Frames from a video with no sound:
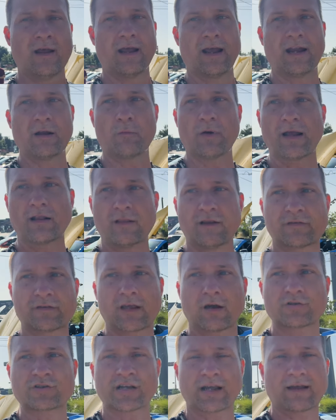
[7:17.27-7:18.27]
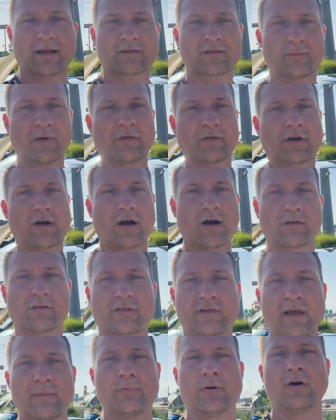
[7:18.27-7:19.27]
Anyway, let's go check out some other cars
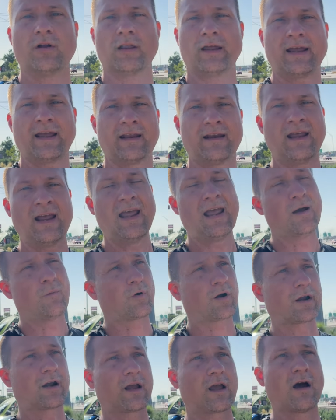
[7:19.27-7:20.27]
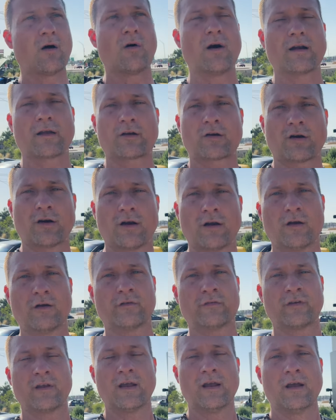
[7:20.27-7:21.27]
as they pull in. We're gonna go on a cruise.